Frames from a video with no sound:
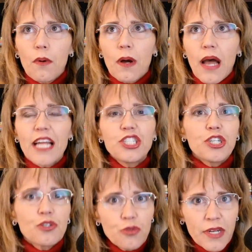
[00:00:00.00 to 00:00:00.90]
And
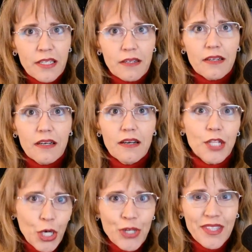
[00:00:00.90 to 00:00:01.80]
children
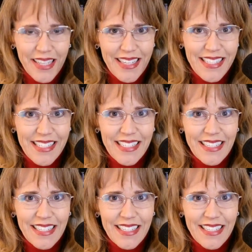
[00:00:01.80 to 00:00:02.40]
learn this.